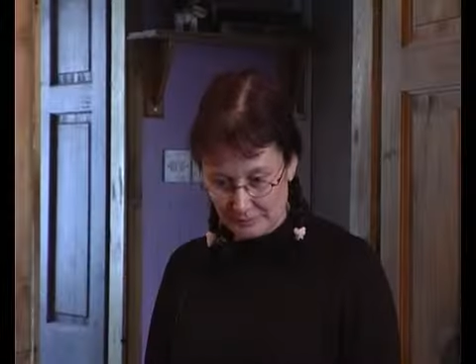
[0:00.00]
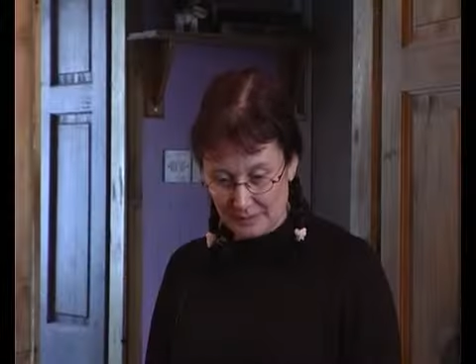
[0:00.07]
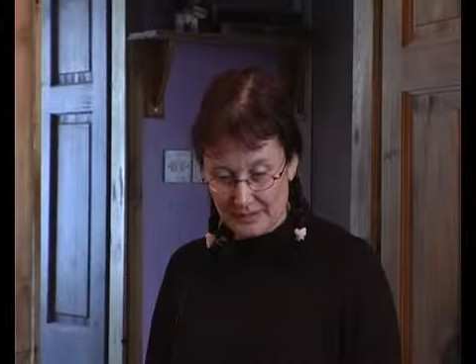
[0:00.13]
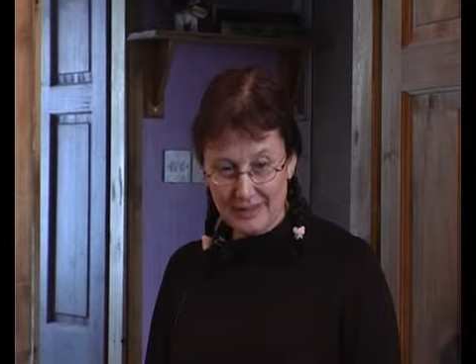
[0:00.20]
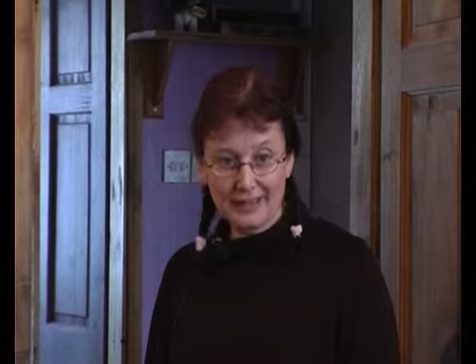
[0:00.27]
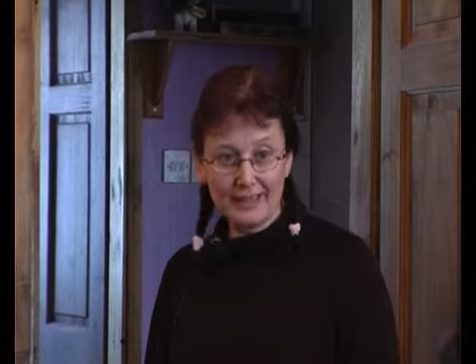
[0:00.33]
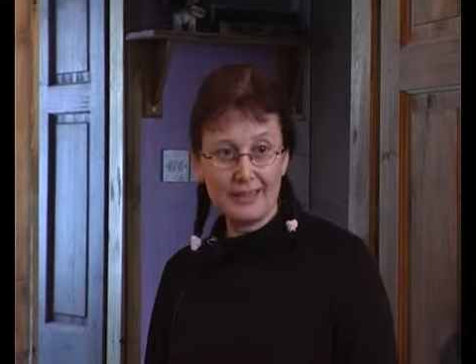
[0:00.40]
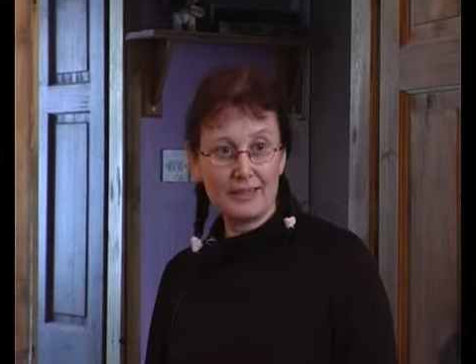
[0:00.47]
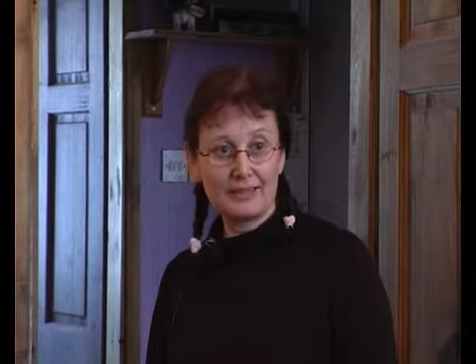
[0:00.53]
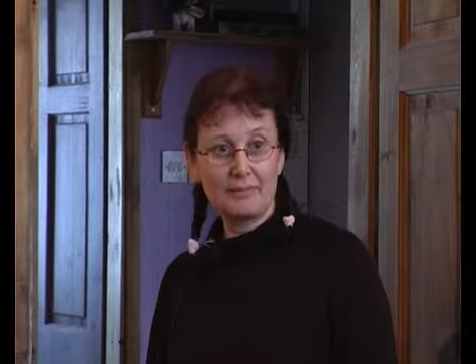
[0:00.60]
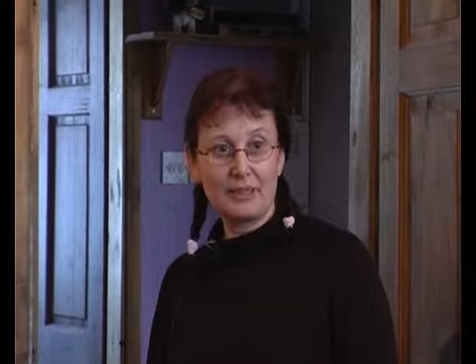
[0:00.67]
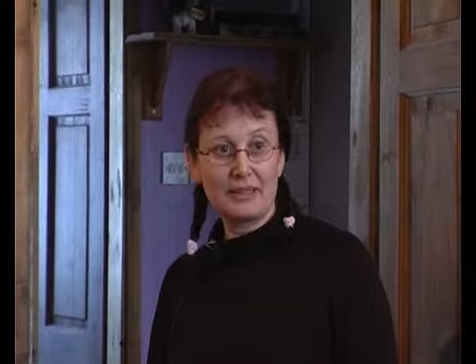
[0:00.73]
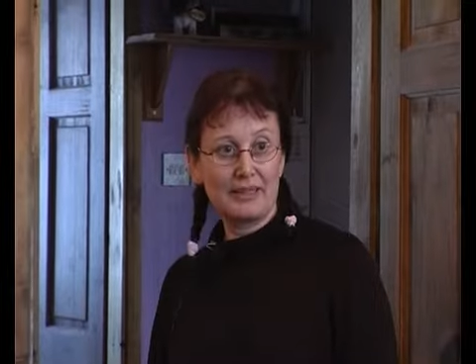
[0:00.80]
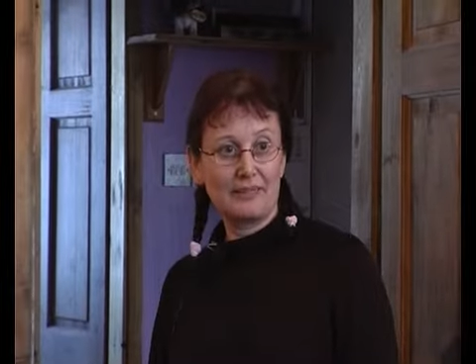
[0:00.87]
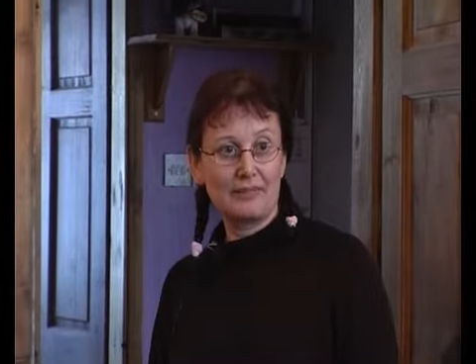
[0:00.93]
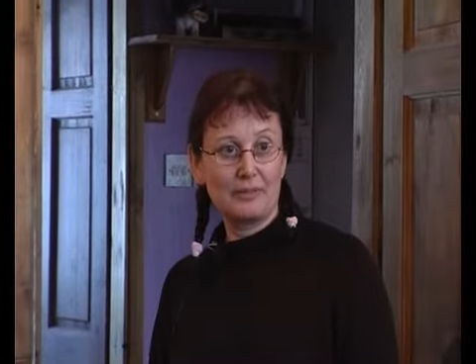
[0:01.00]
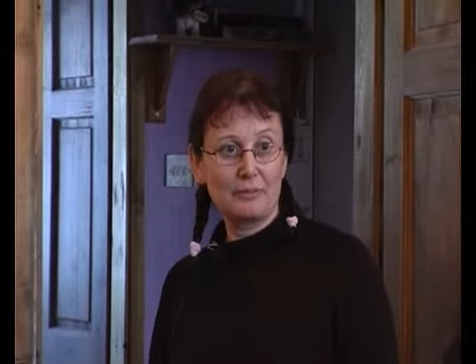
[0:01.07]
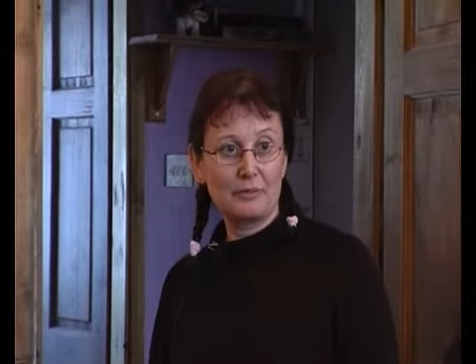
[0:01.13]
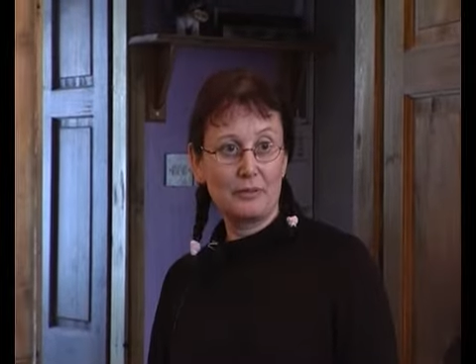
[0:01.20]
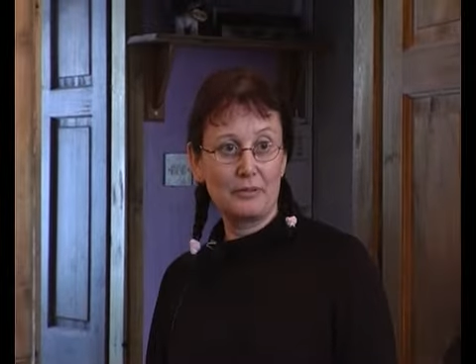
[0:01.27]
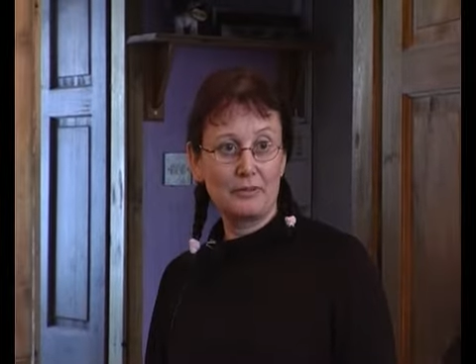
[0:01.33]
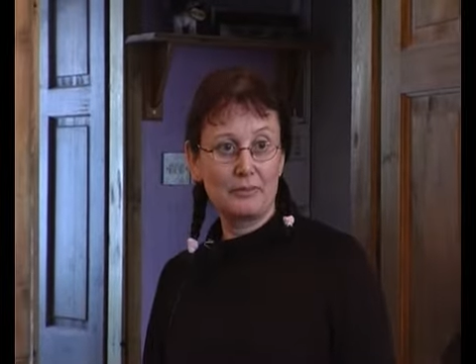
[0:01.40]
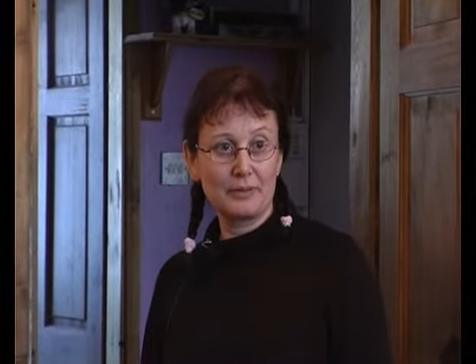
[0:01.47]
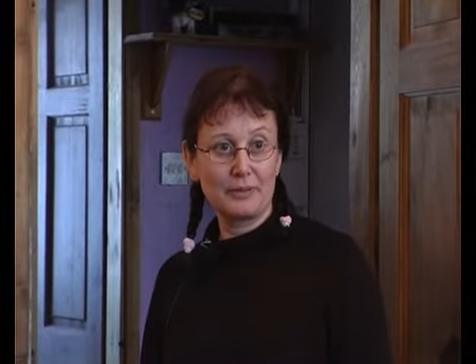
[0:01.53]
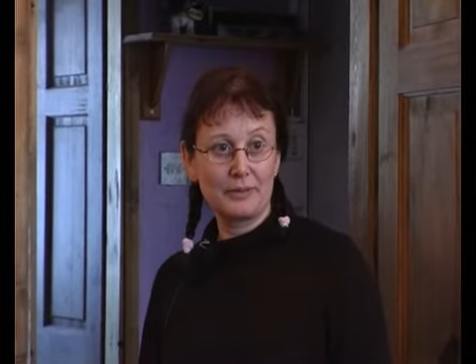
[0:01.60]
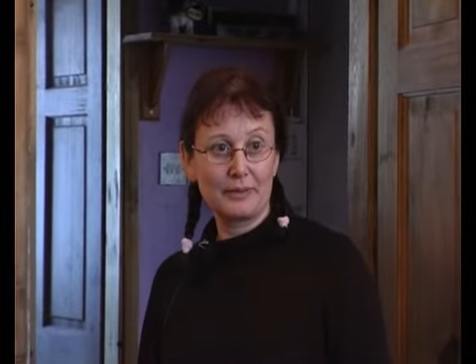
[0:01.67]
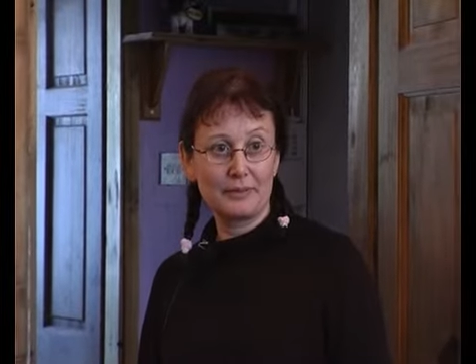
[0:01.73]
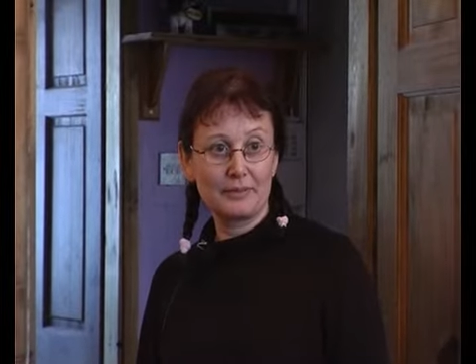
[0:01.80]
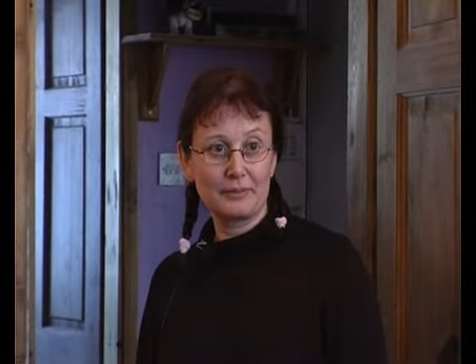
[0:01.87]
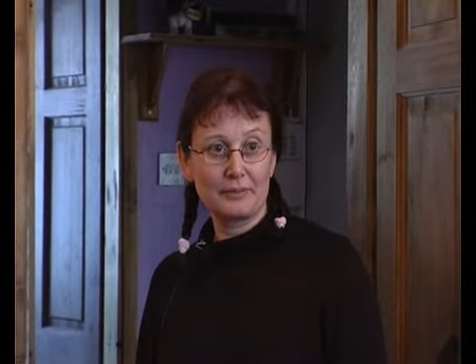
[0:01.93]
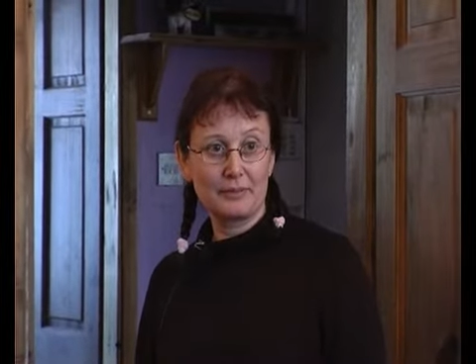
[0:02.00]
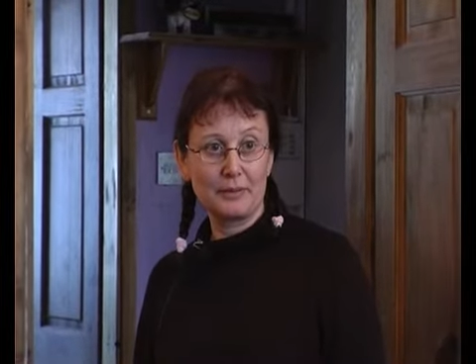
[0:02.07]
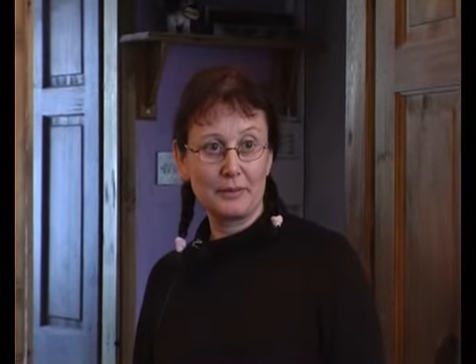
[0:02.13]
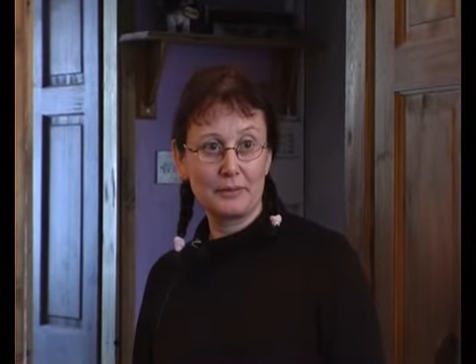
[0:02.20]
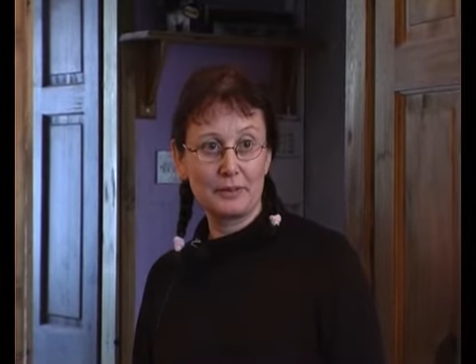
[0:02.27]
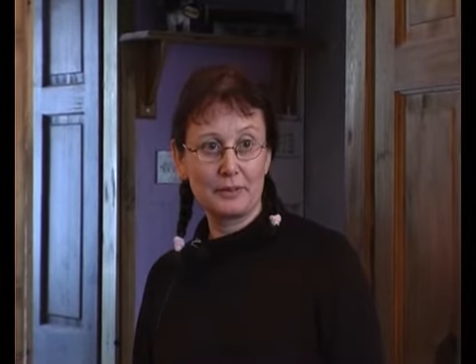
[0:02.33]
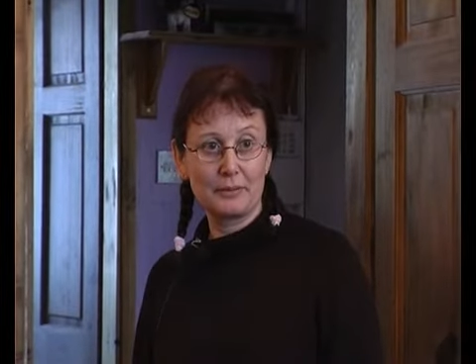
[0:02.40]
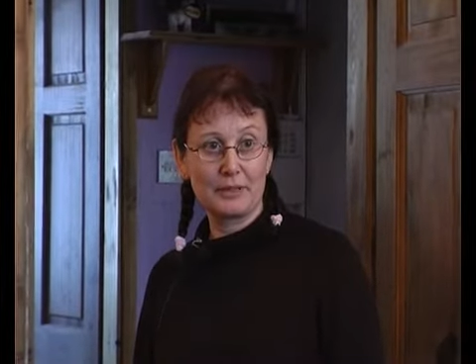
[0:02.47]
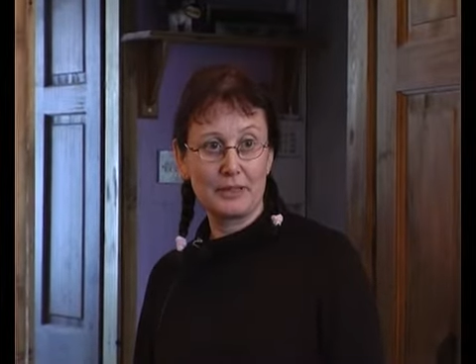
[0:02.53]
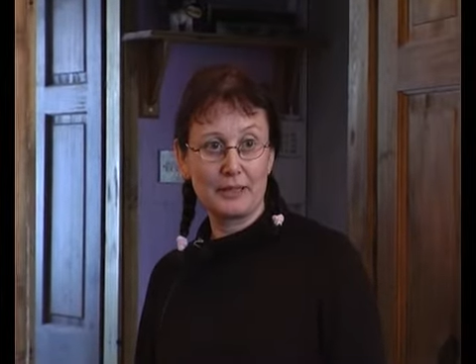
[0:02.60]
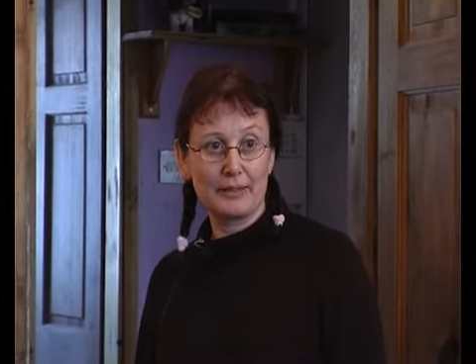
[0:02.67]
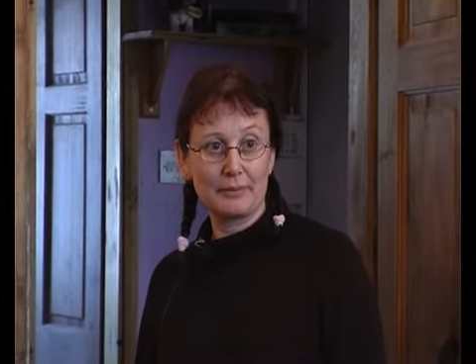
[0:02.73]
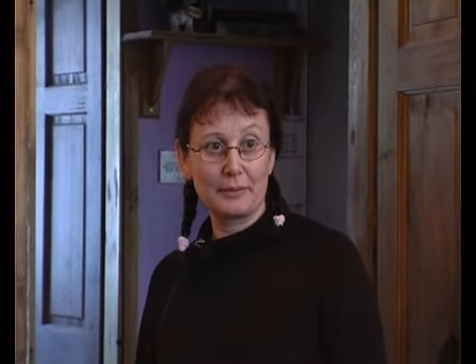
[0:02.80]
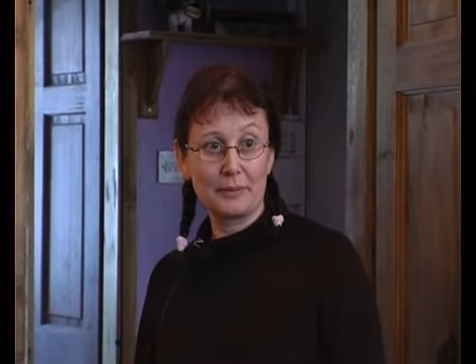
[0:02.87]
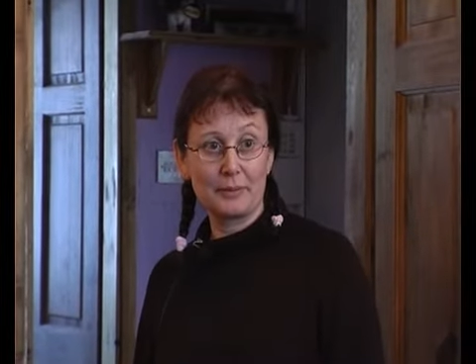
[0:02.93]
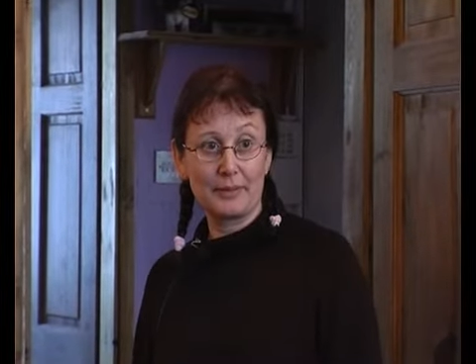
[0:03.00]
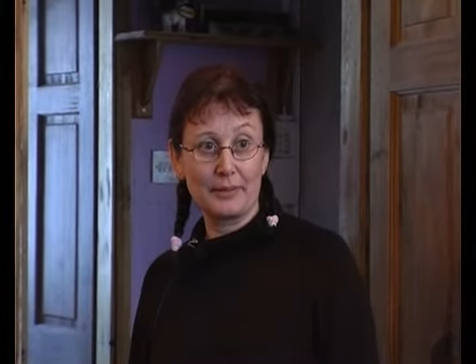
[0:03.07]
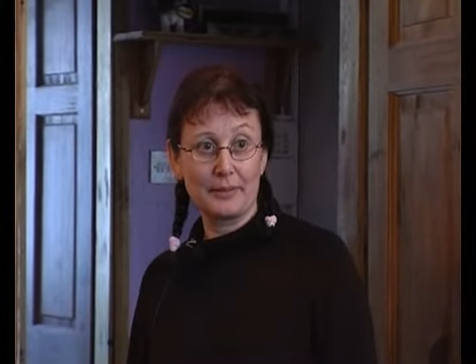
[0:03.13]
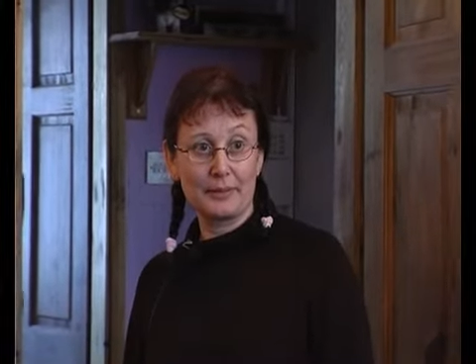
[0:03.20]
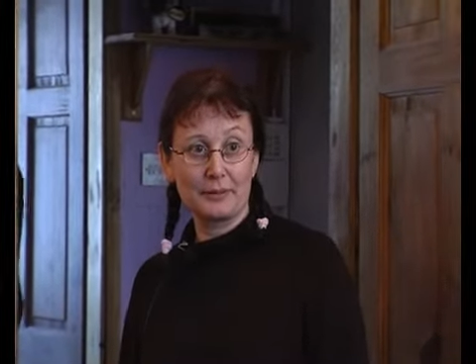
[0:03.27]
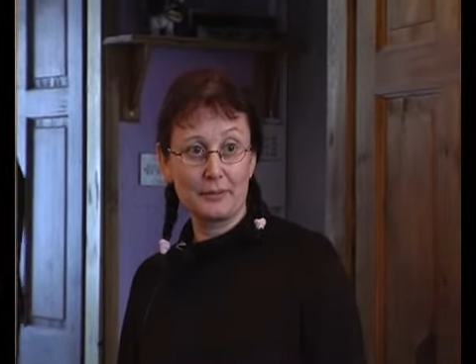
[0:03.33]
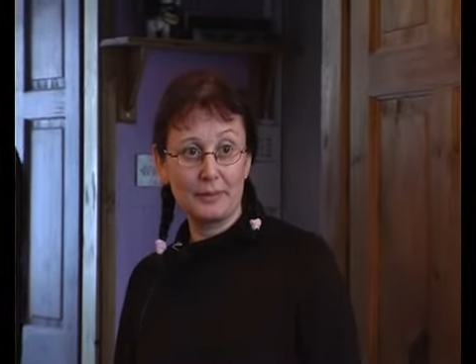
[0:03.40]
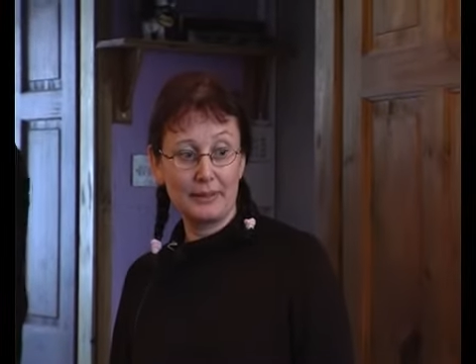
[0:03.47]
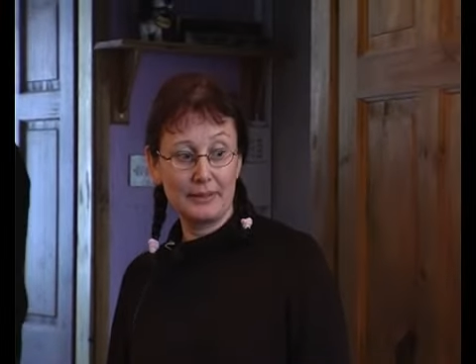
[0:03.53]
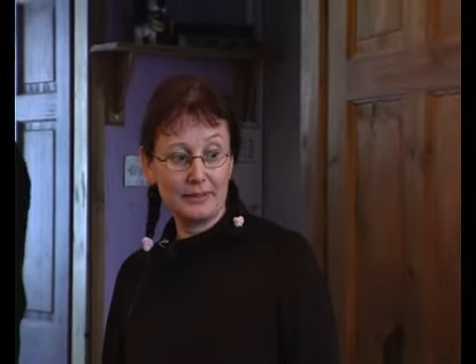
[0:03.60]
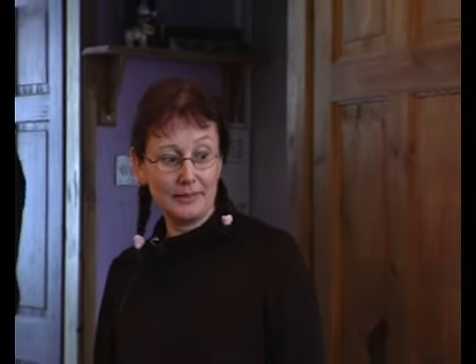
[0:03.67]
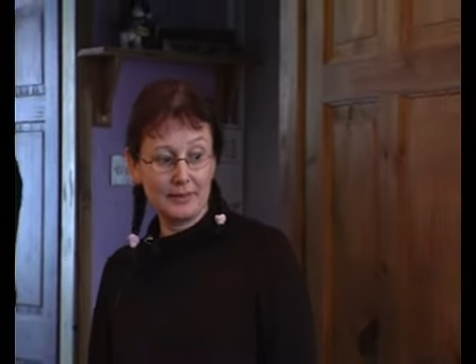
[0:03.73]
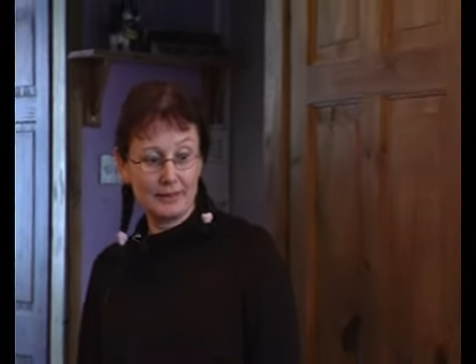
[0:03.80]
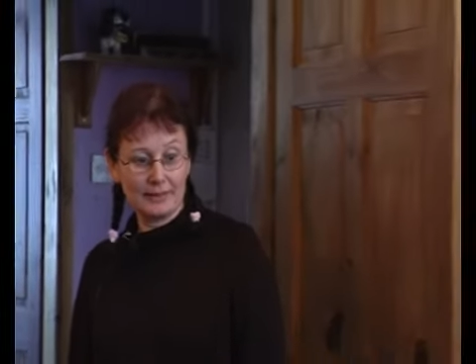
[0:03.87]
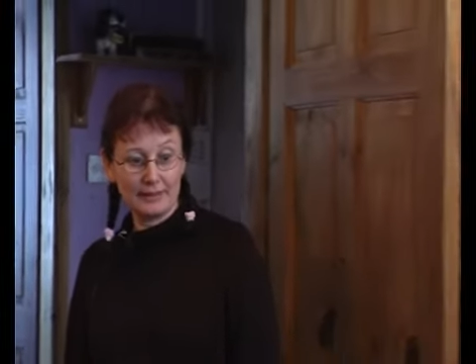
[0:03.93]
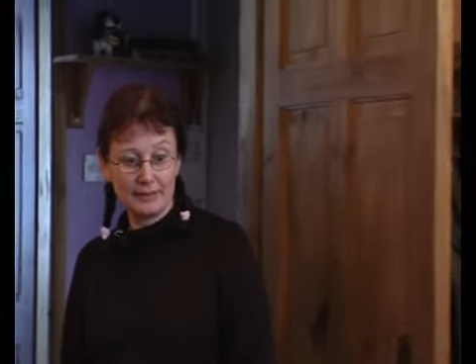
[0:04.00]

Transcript: But that is a massive improvement on what usually happens yeah. when you come in, isn't